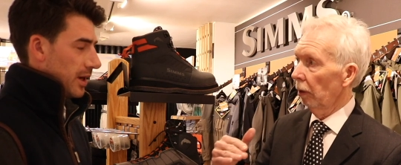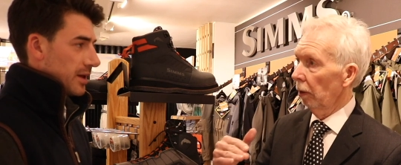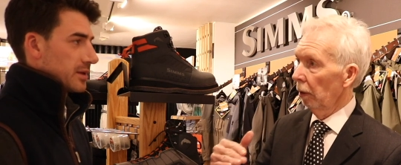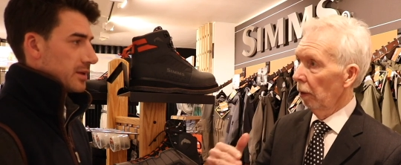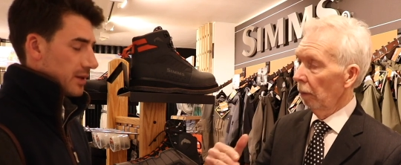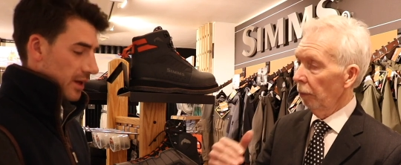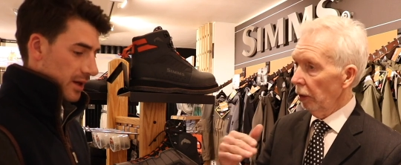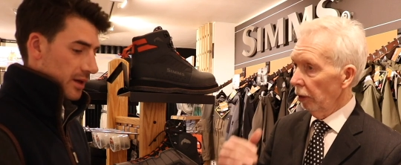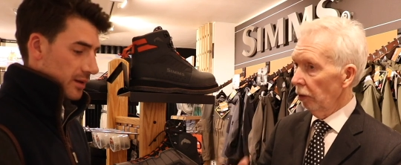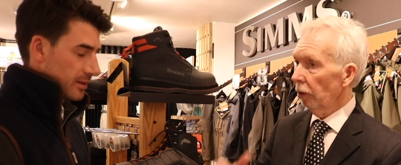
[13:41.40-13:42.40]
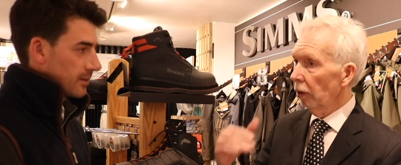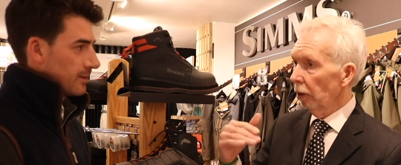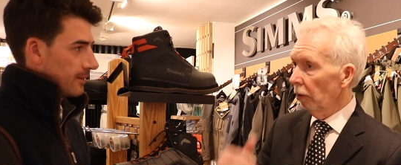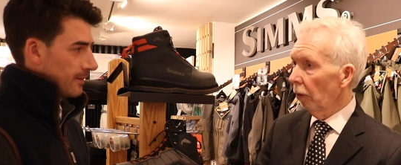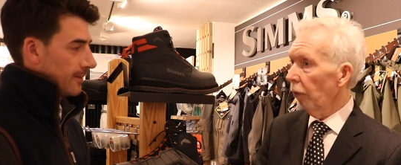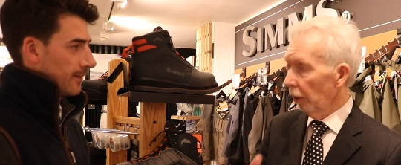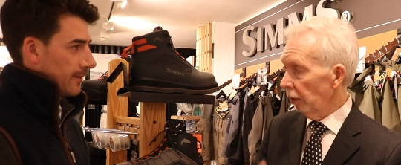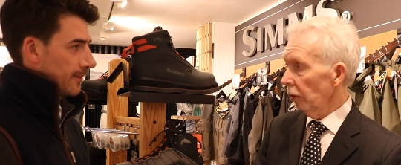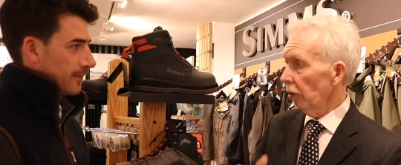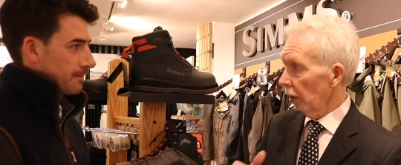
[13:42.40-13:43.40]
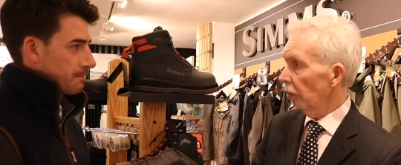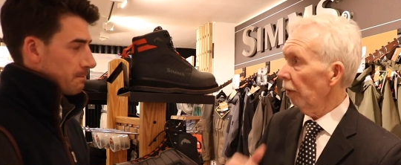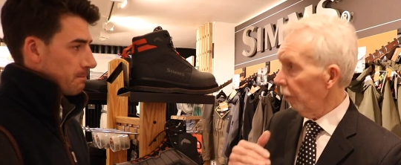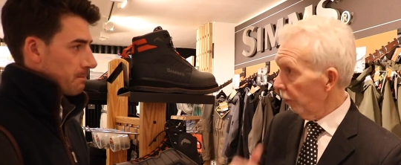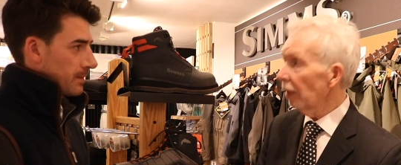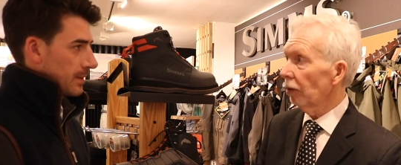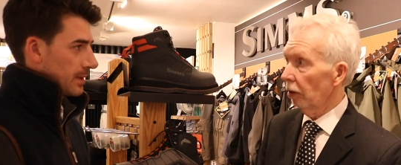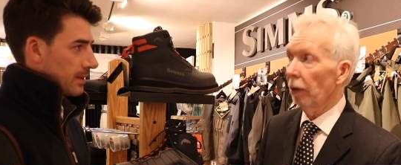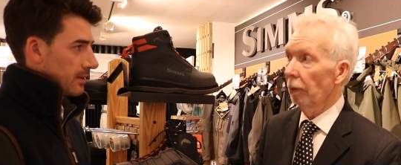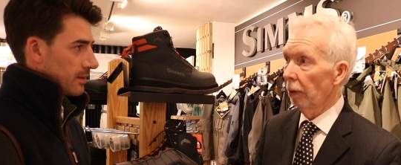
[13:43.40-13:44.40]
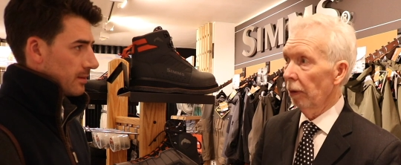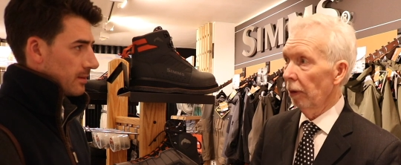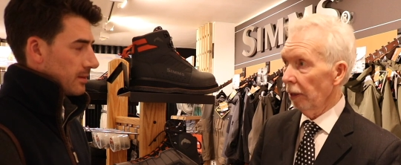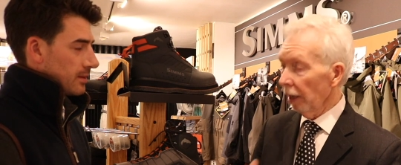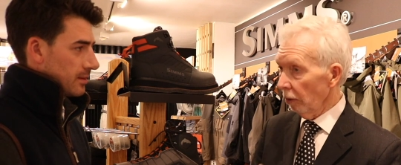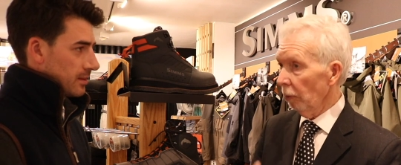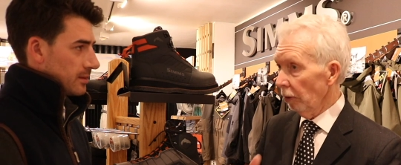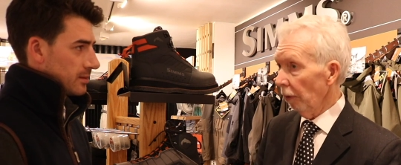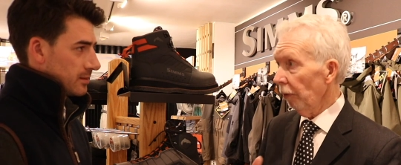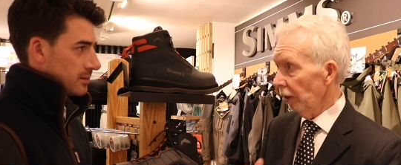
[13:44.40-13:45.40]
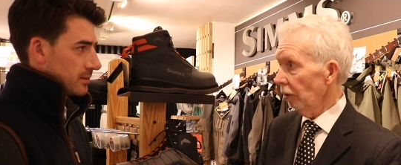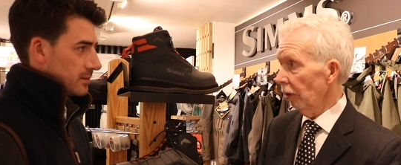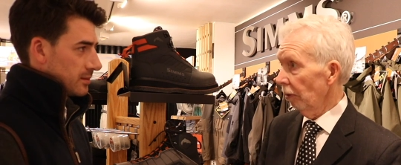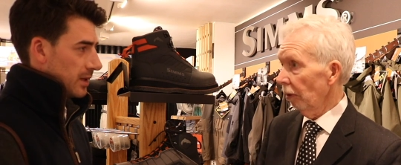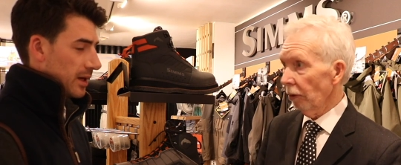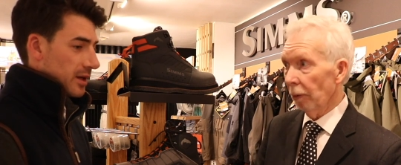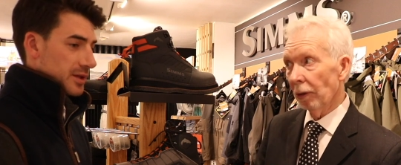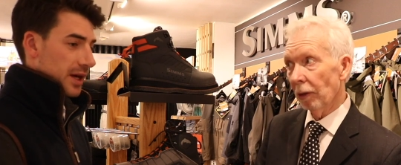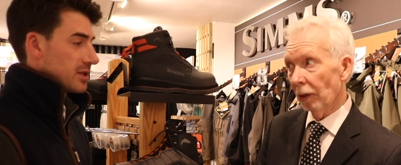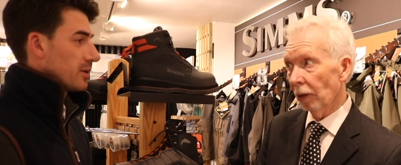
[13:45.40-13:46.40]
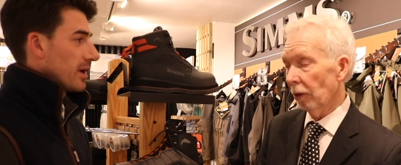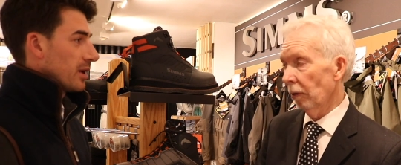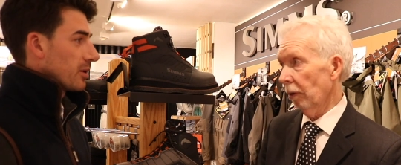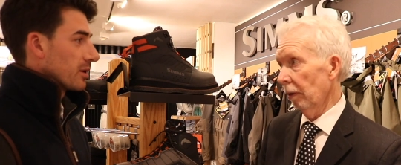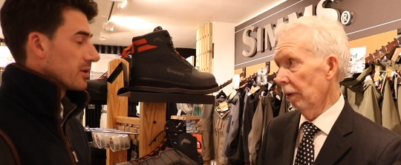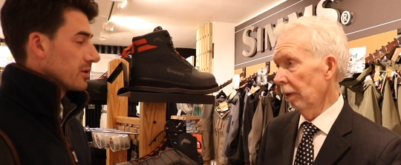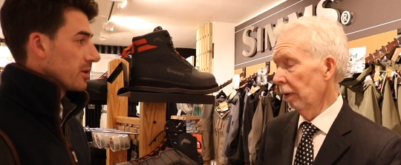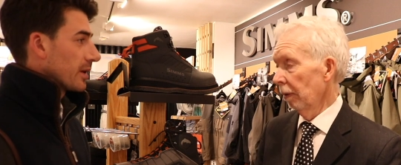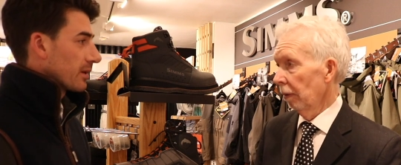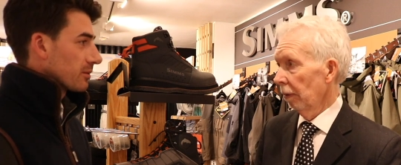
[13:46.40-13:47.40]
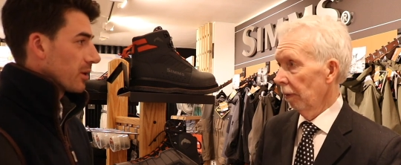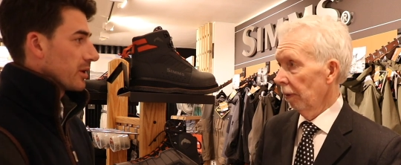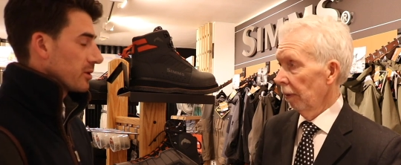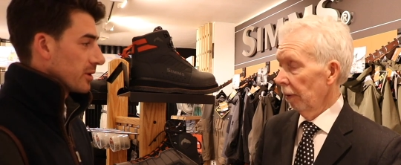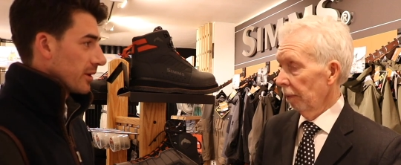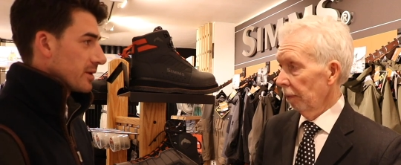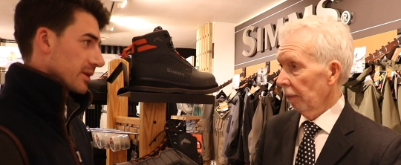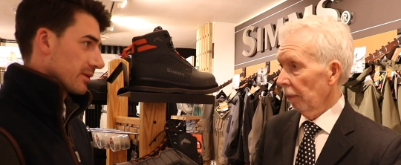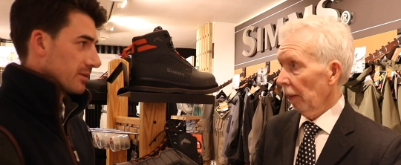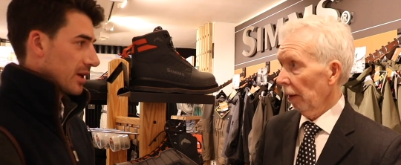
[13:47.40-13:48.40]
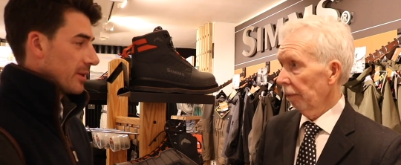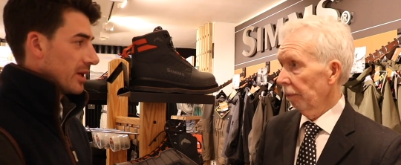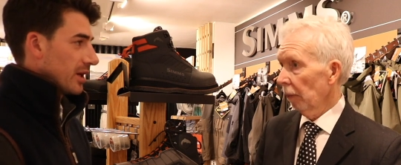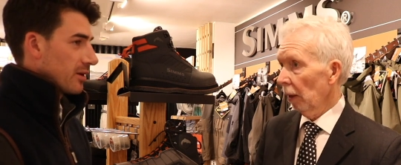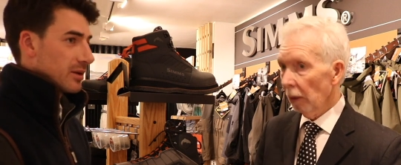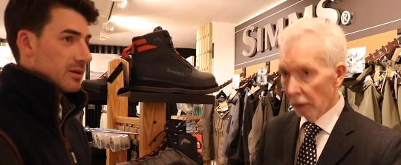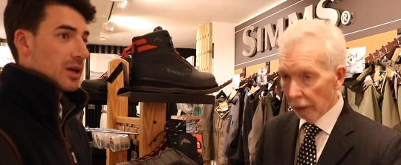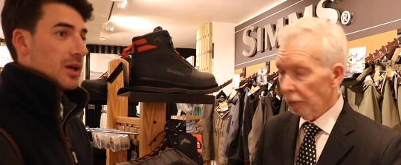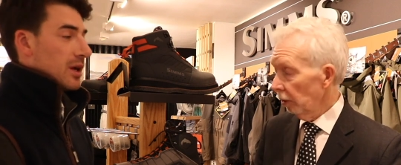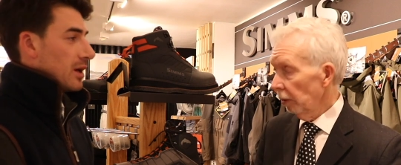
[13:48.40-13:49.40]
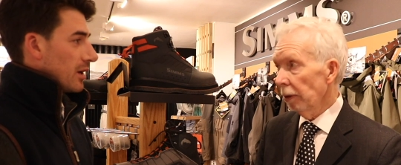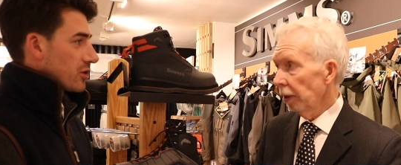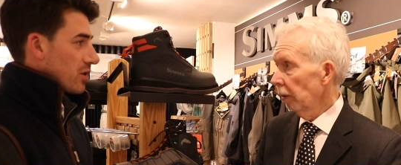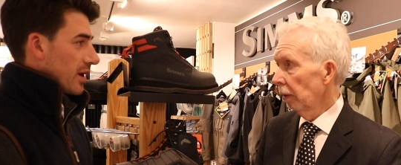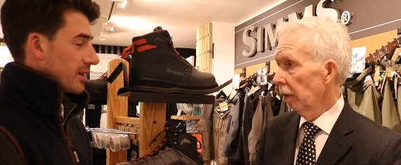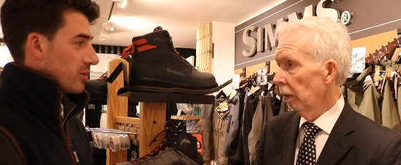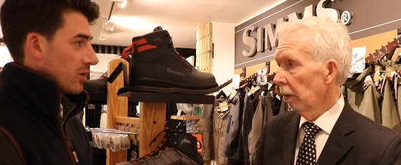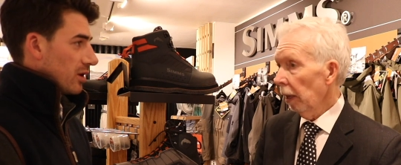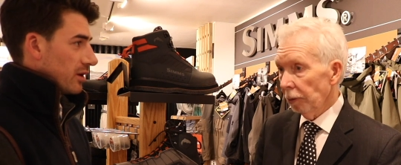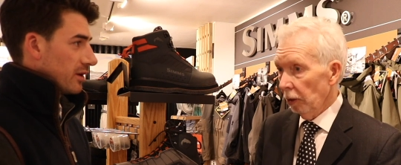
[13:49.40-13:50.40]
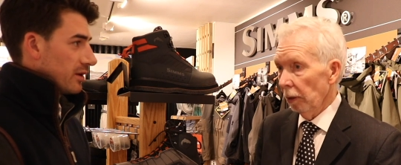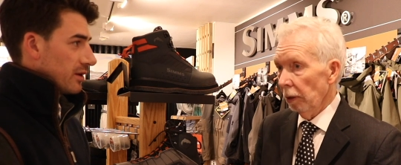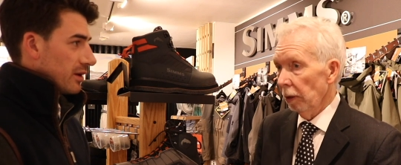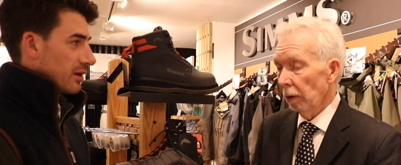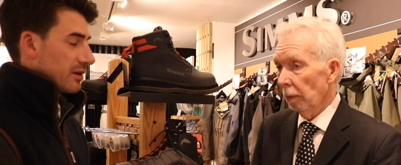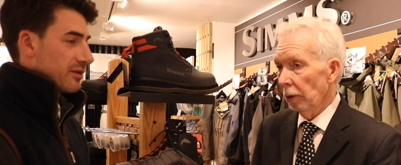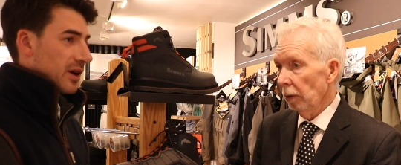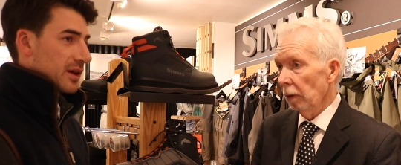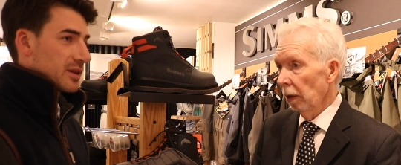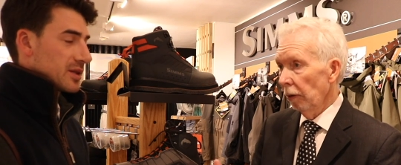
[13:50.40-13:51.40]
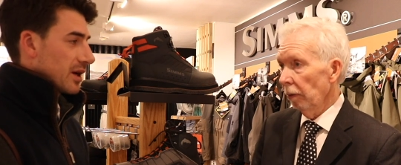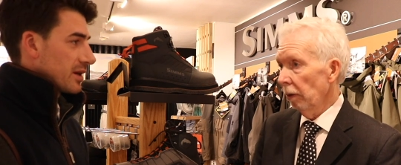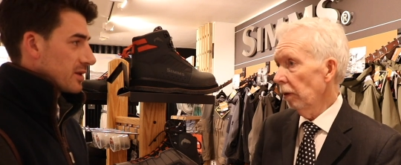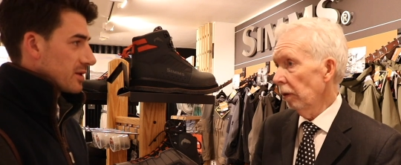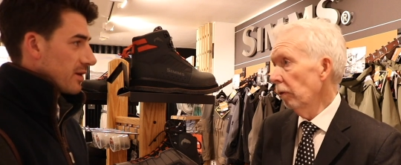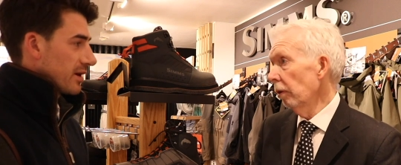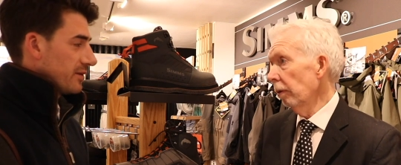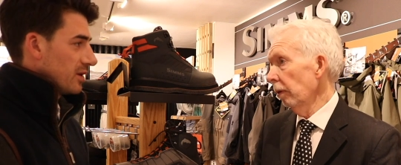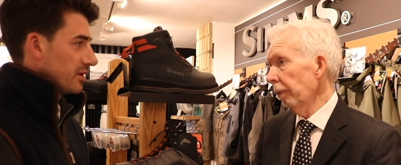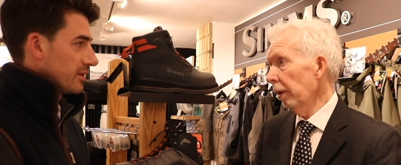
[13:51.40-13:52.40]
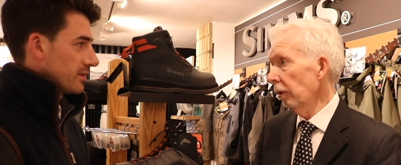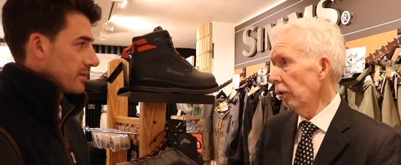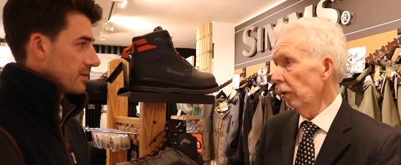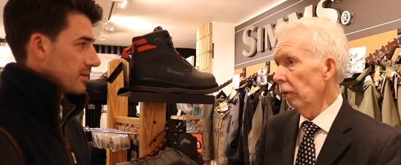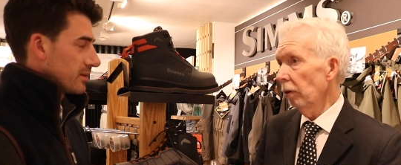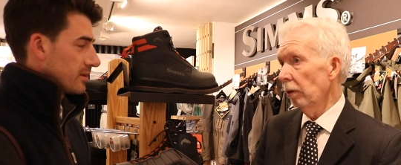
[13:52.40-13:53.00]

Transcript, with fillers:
Speaker 1: Yes. Yeah, because yeah. you'll find the size that fits you get the one that fits you. and I'd say to anyone
Speaker 2: doing what you're doing to come in here and absolutely and try them all absolutely. on and, and, I mean, find the size that's you right. You do it with a
Speaker 1: pair of shoes.